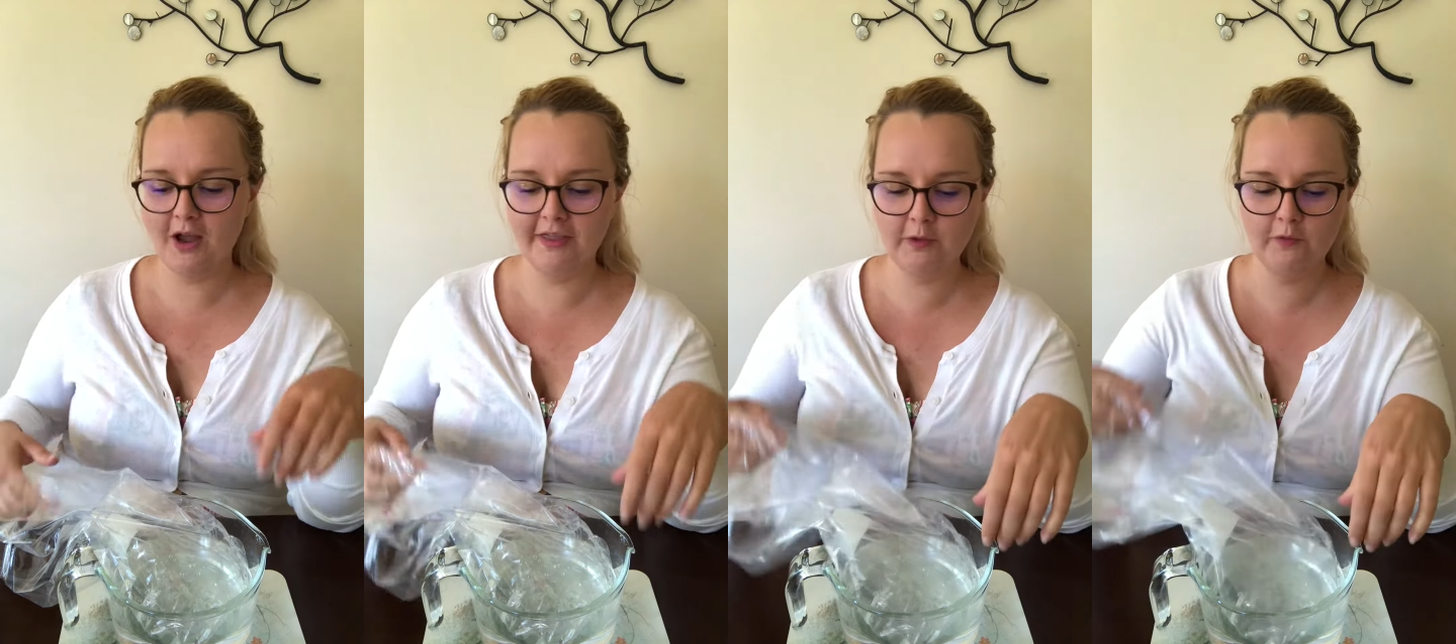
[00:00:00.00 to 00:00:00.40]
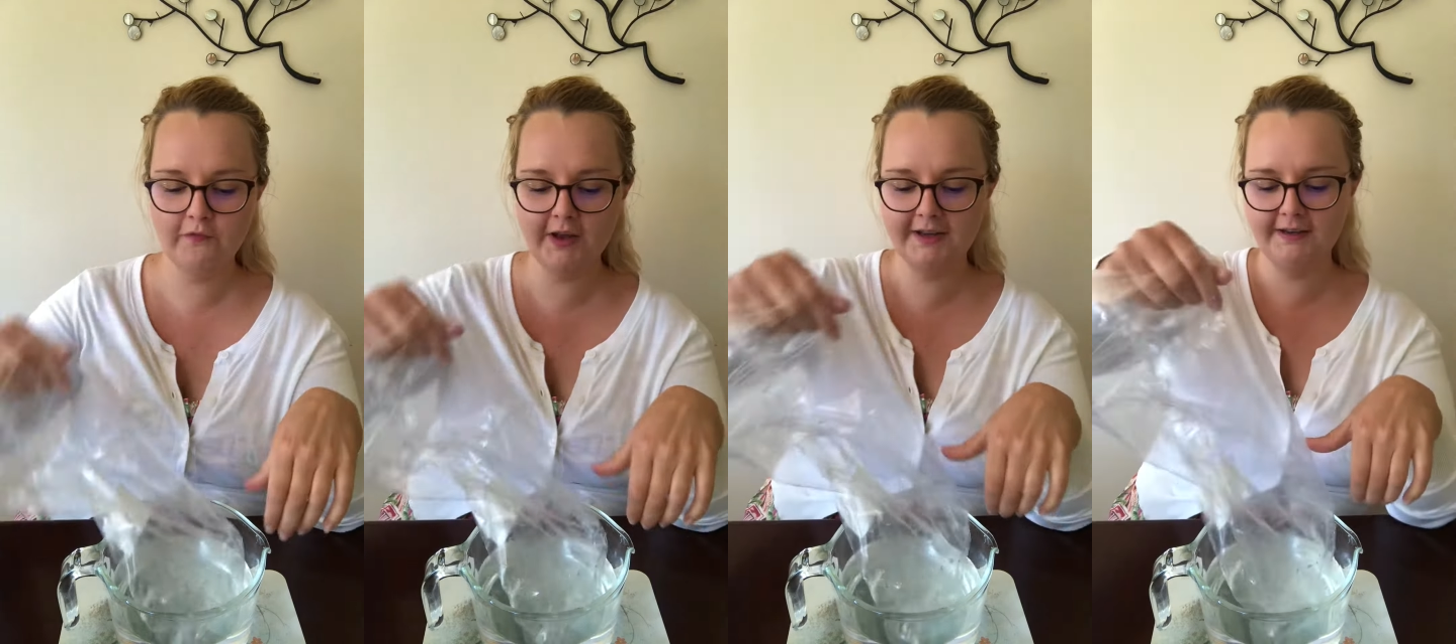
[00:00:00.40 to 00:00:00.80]
I think we'll
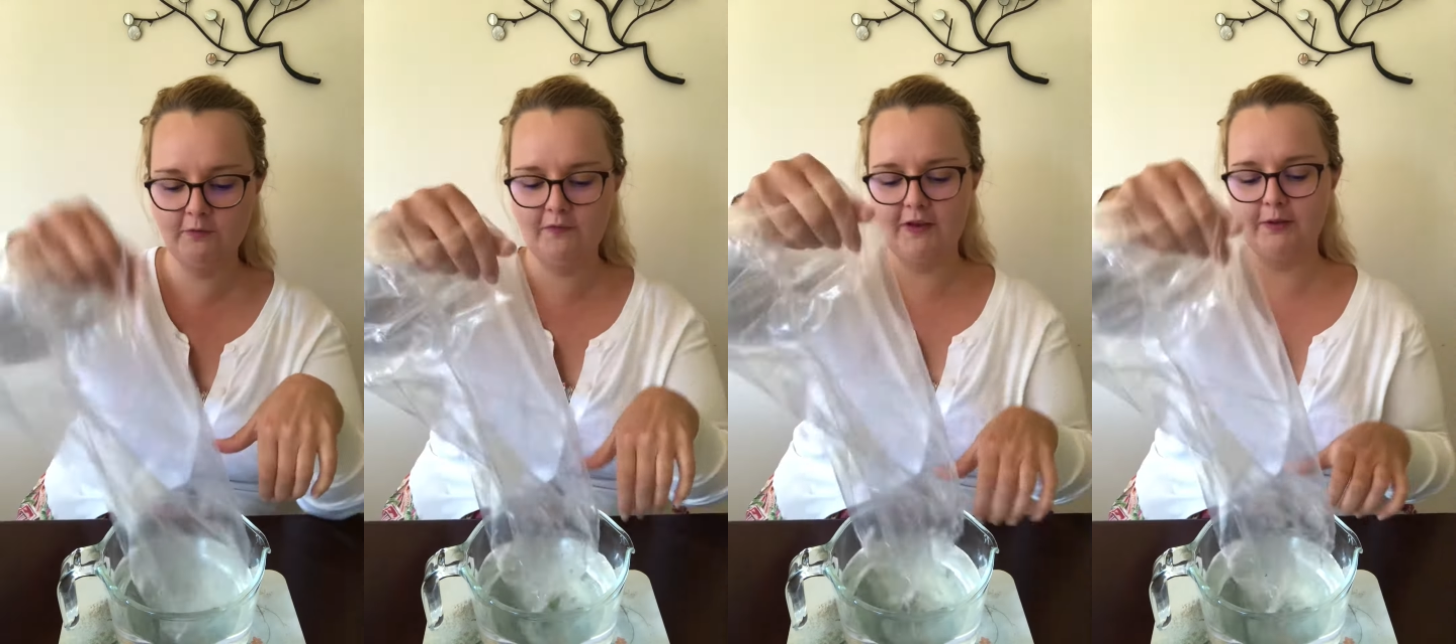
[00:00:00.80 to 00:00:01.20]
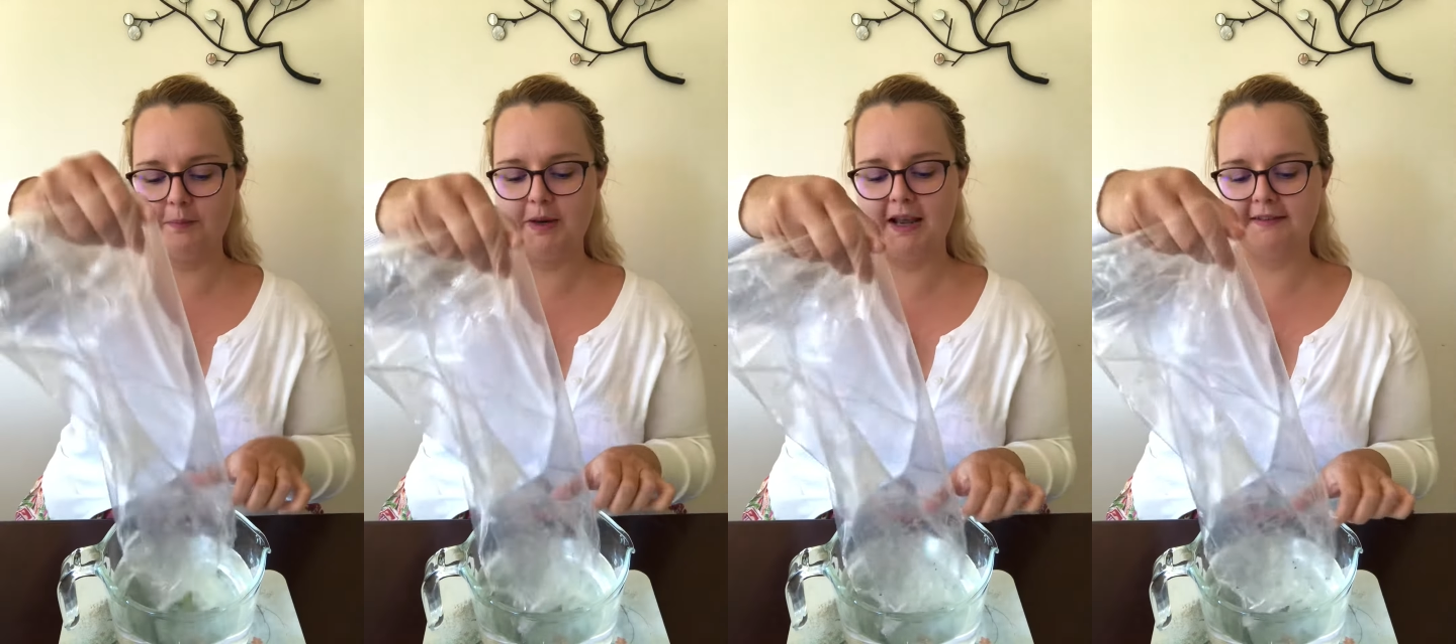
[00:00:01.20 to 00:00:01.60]
find that we found
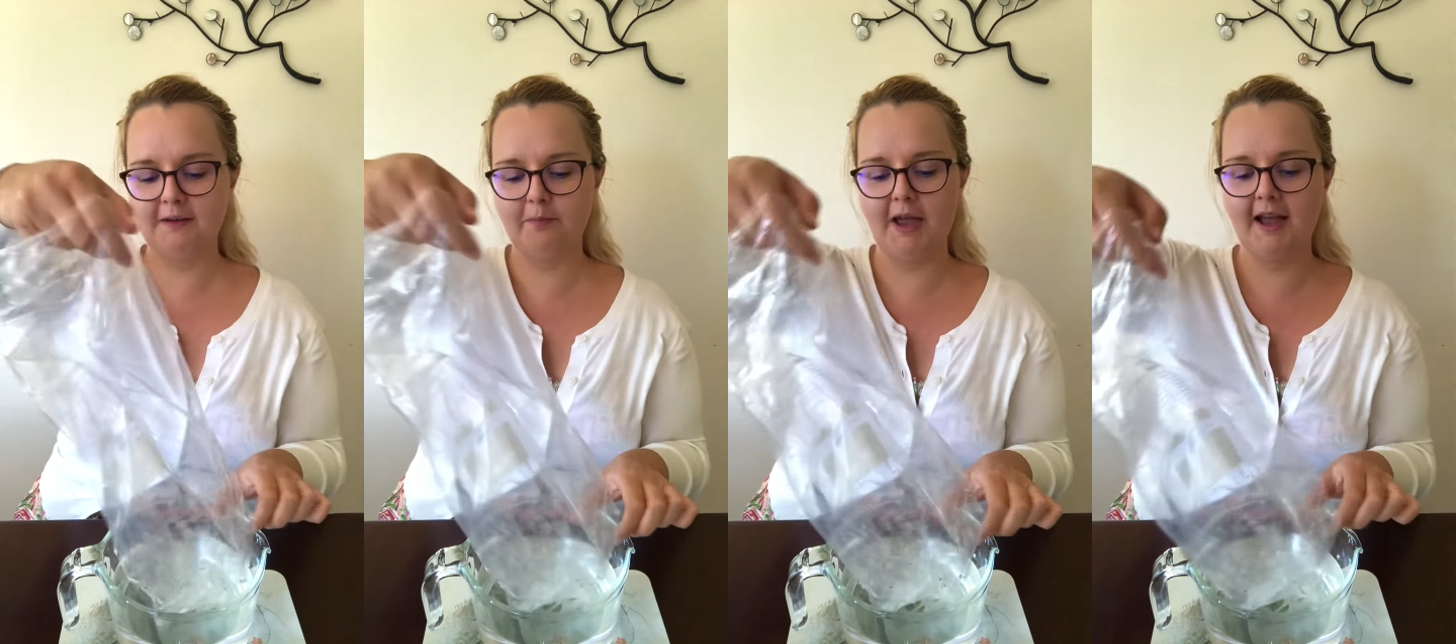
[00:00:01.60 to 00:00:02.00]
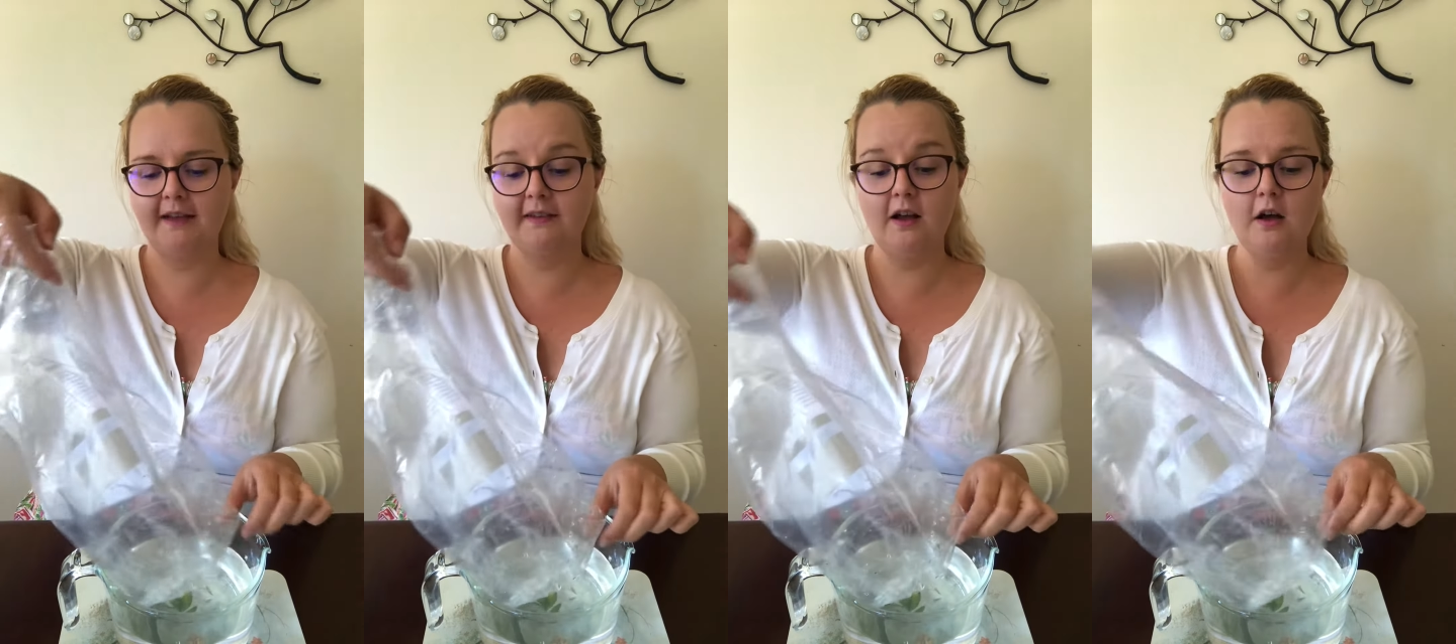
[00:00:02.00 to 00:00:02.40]
that plastic
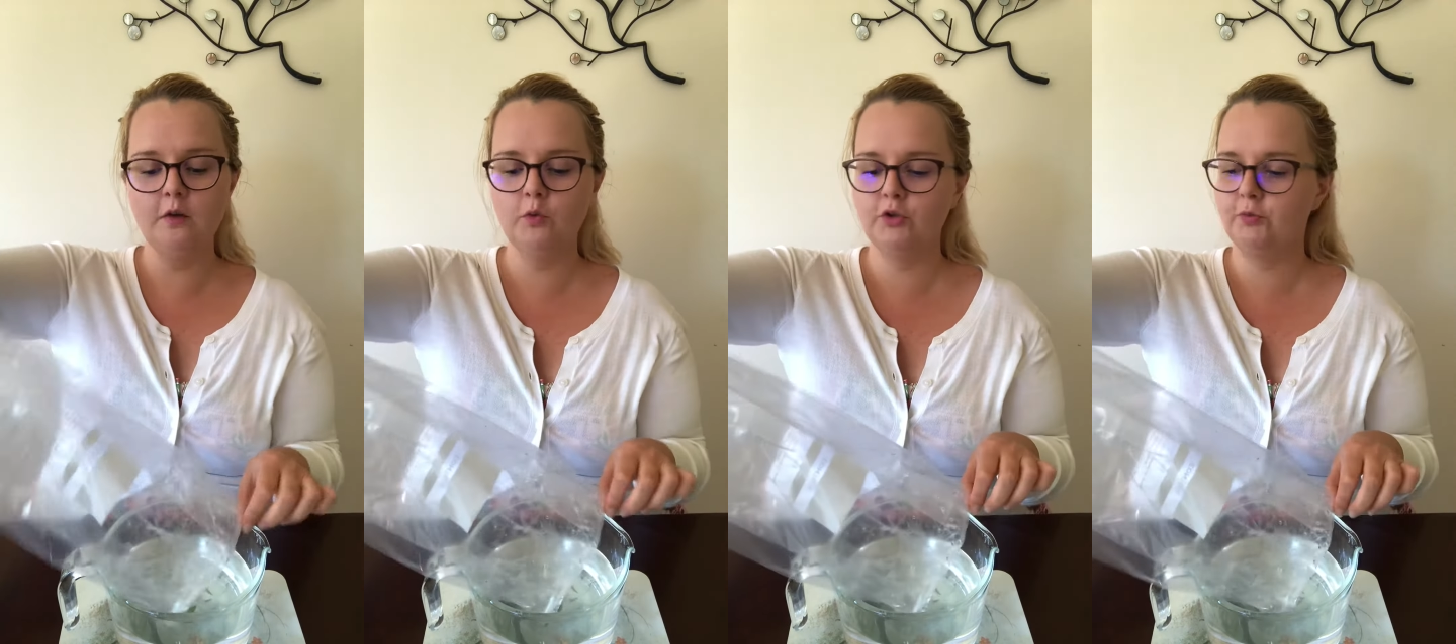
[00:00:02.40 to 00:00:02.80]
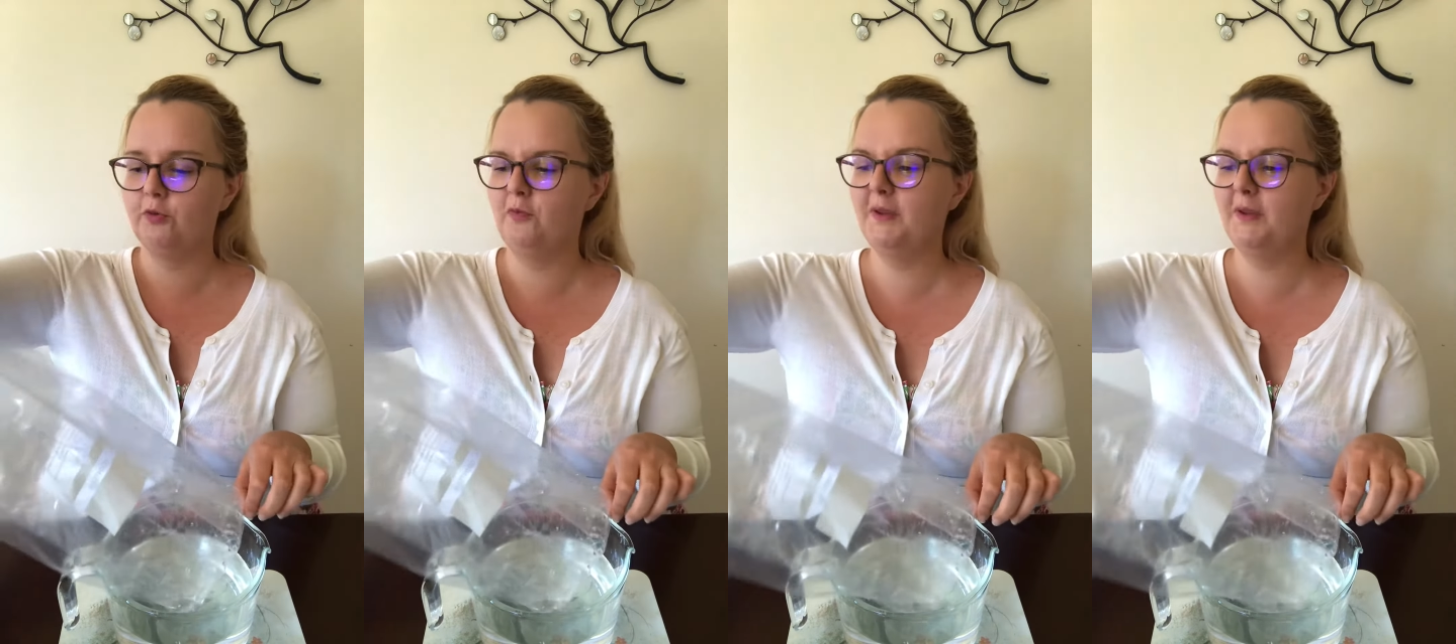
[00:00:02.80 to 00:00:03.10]
bags are waterproof,